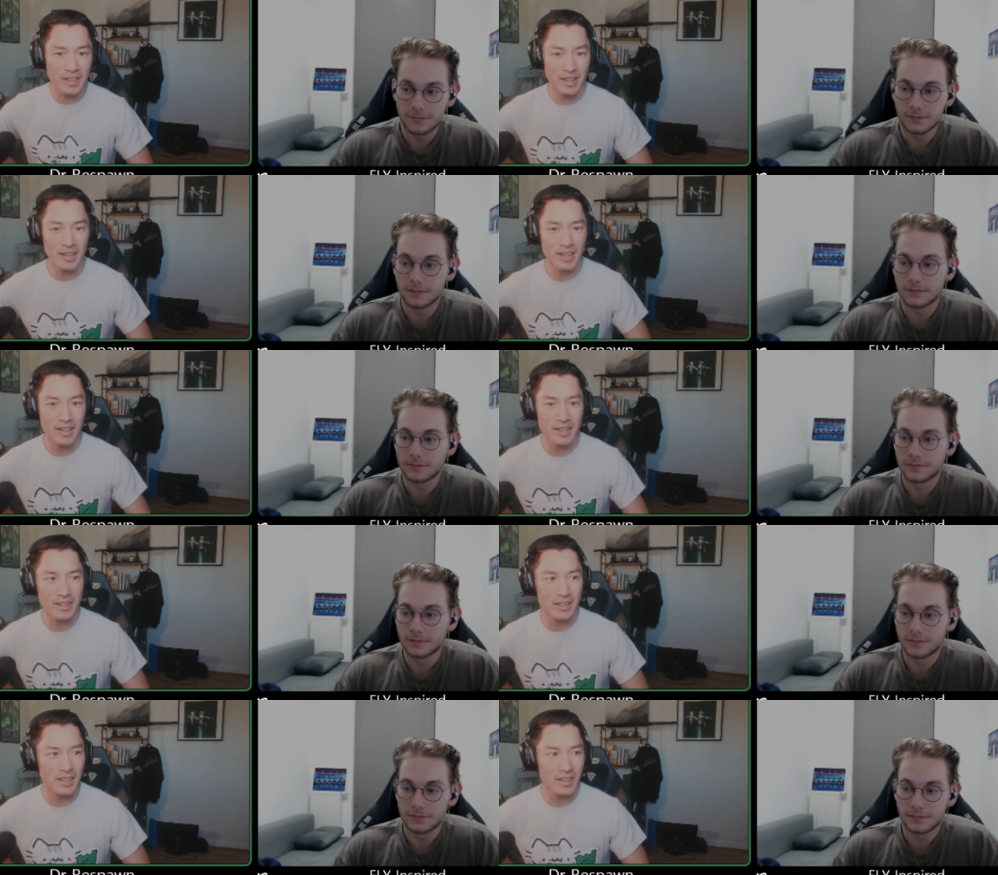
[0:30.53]

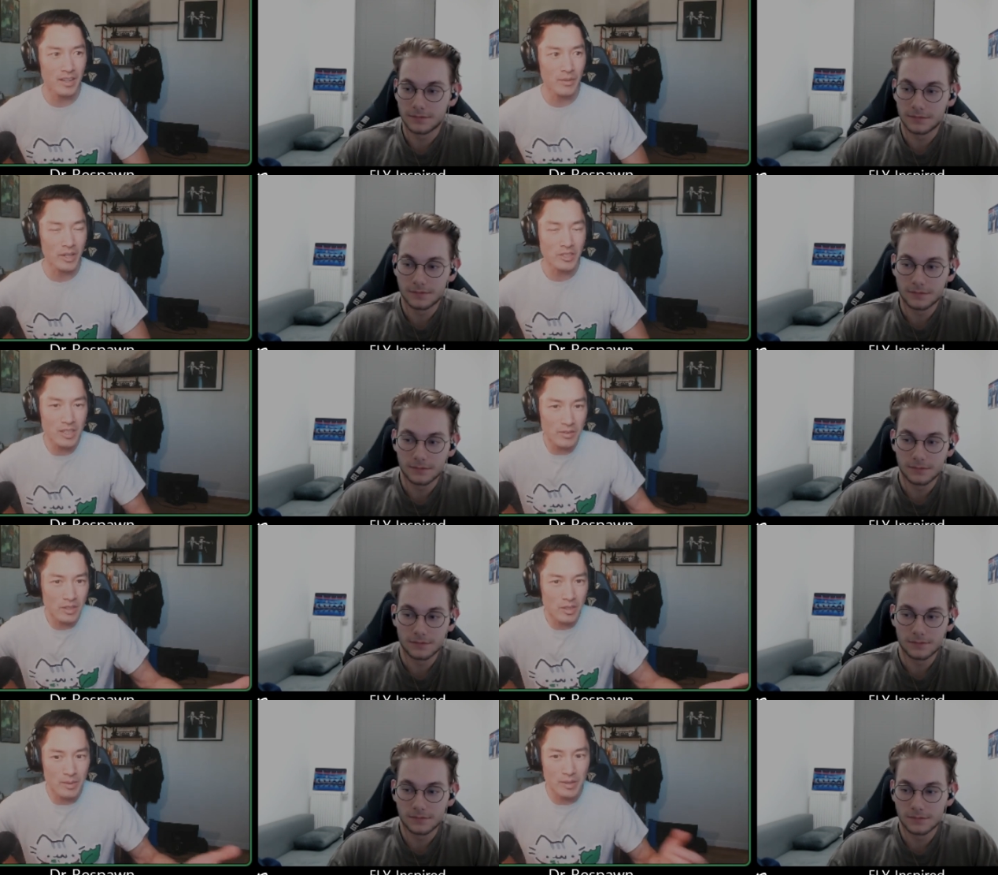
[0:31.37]
Speaker 1: And why don't you give
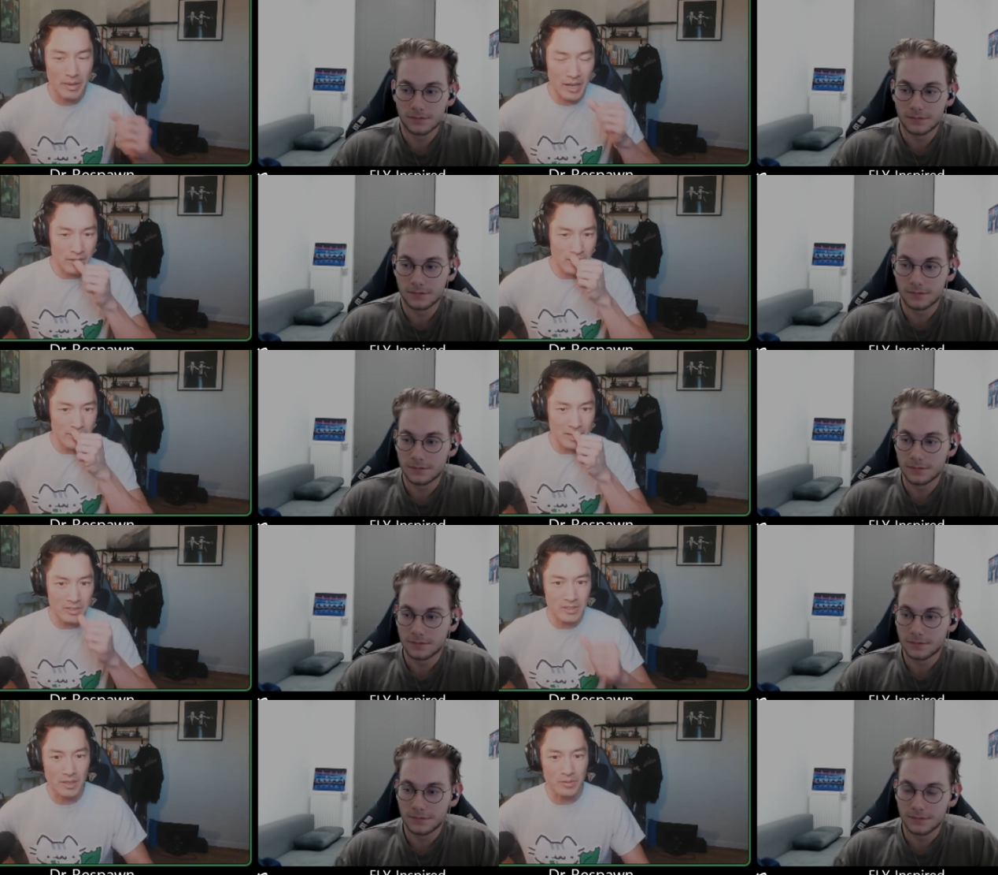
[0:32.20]
a little bit of background about
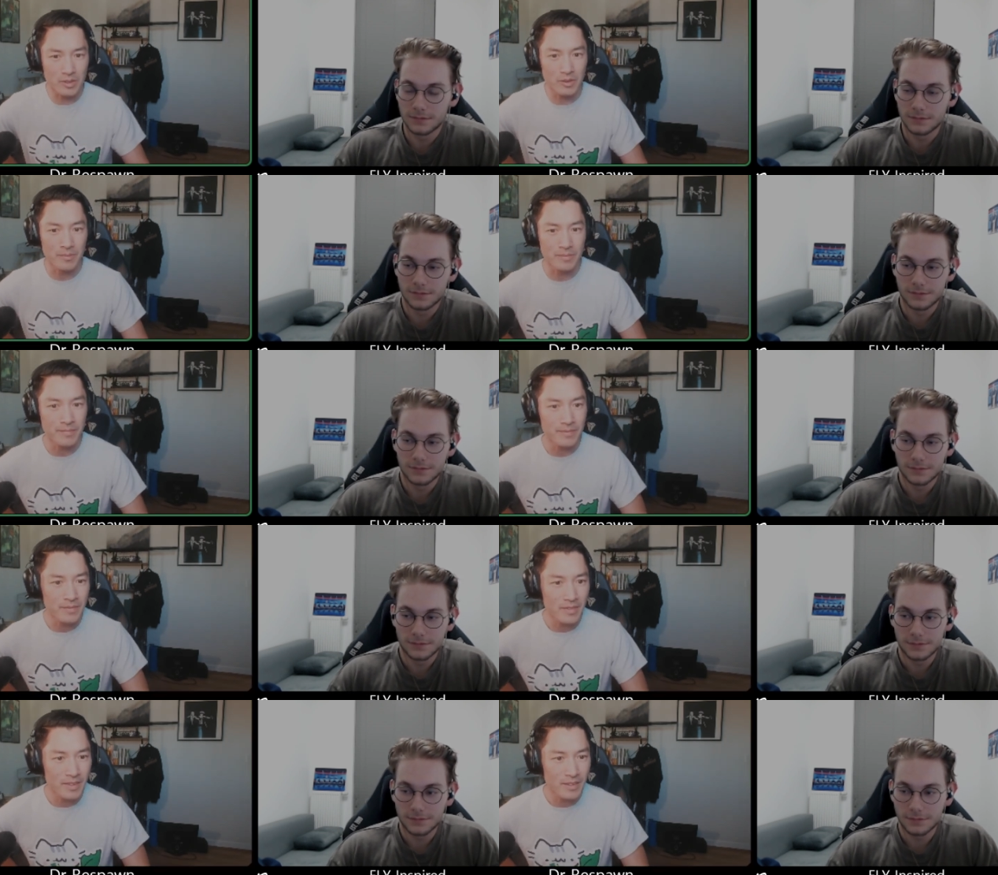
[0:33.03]
yourself, too?
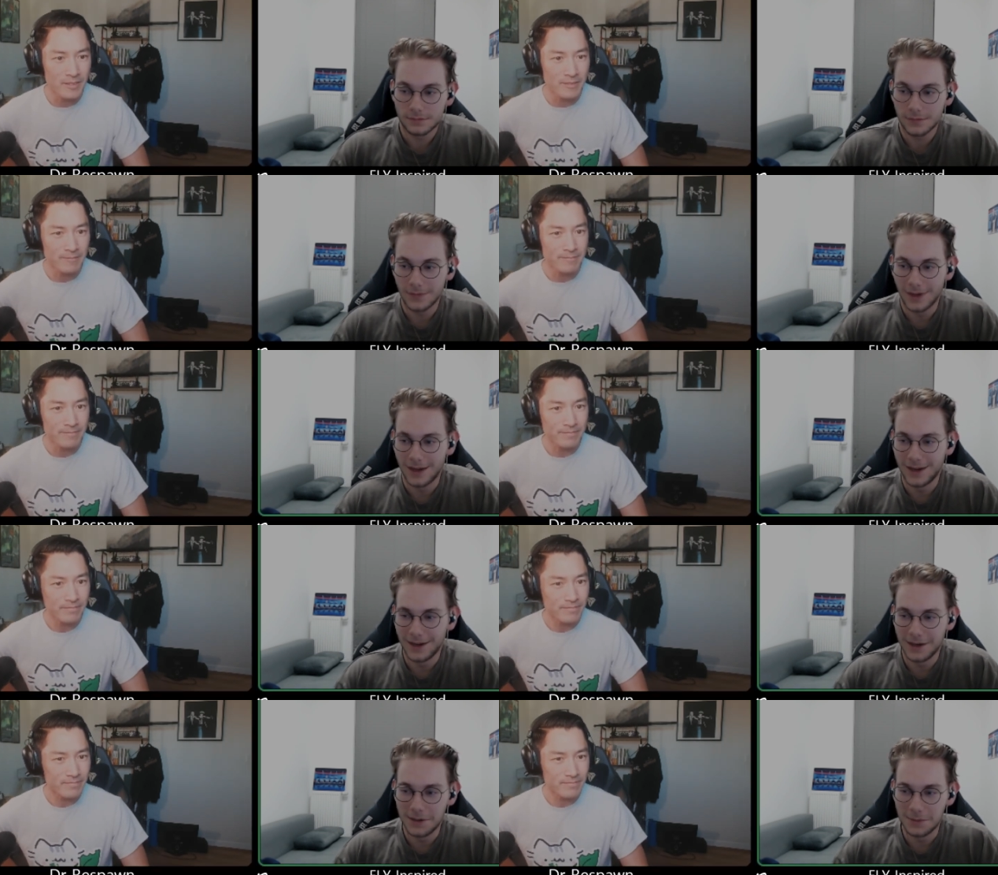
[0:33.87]

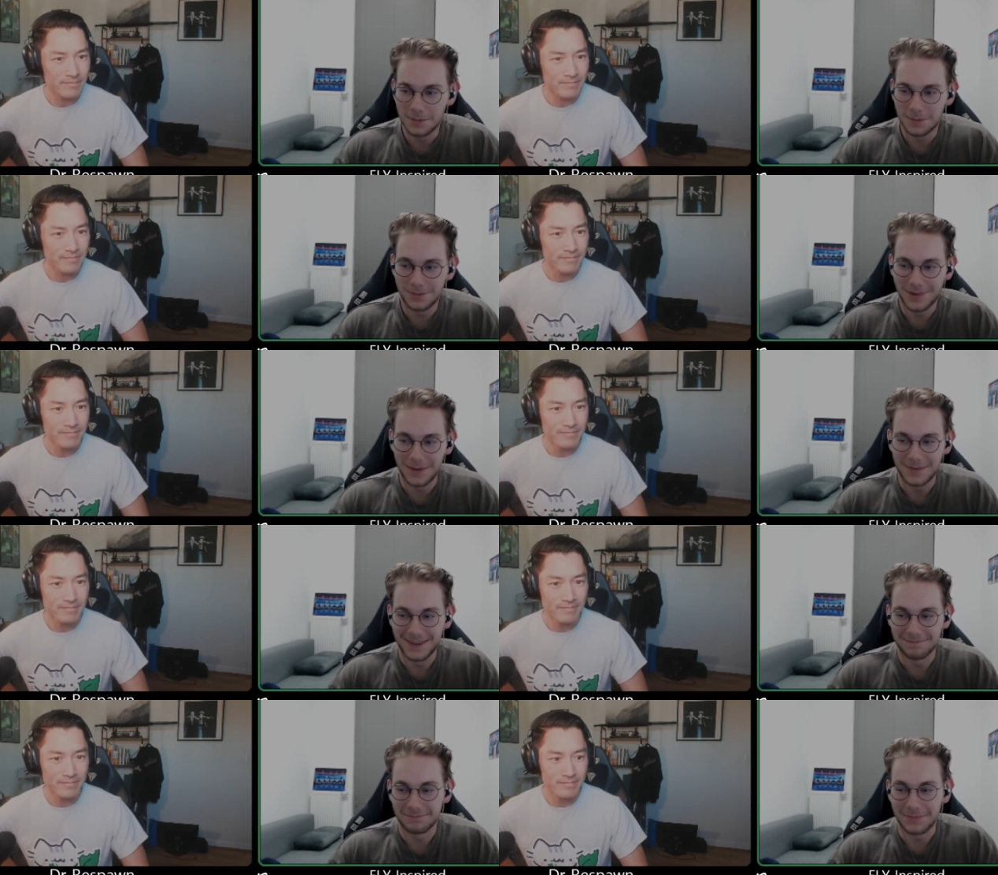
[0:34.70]
Speaker 2: Um, I
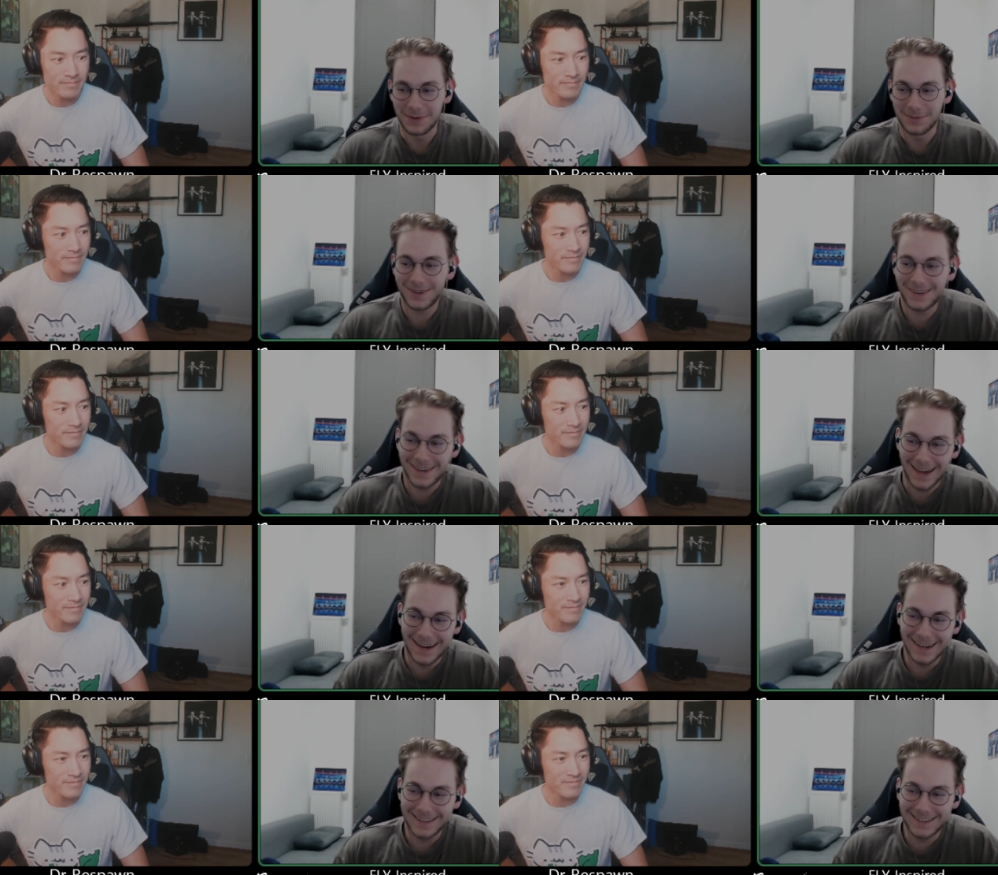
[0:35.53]
mean, you have
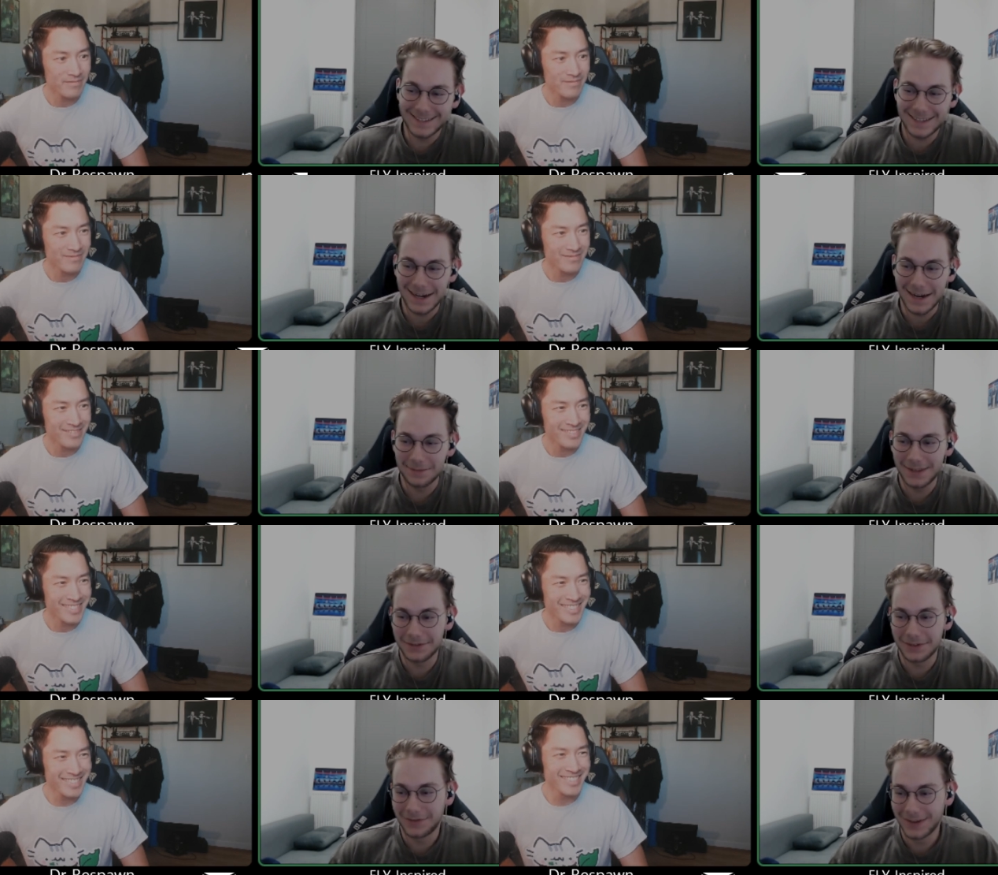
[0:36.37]
kind of described
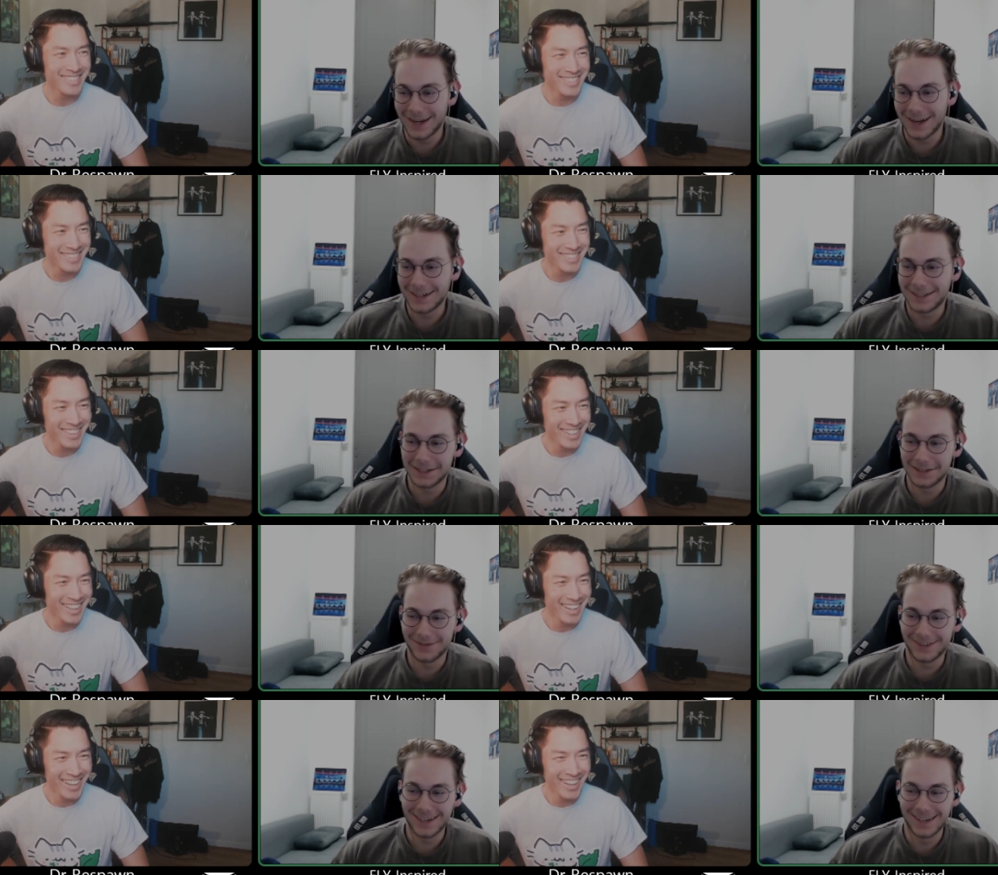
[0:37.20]
everything I
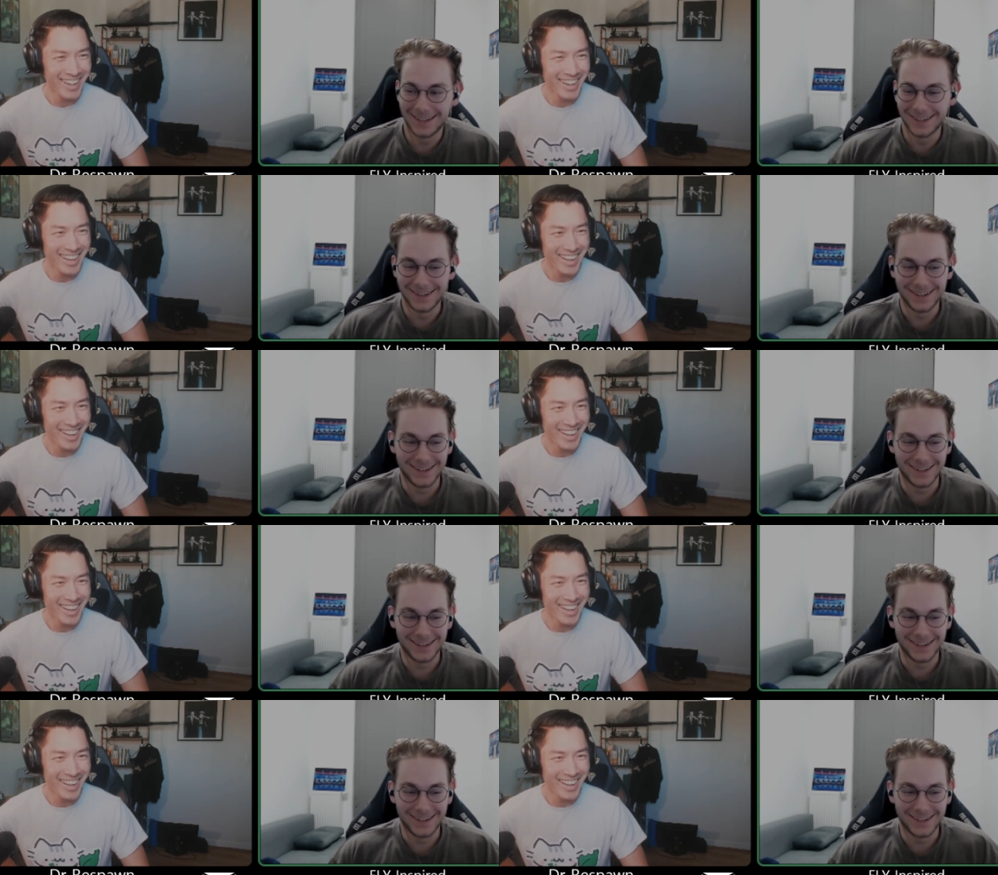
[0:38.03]
achieved, and uh,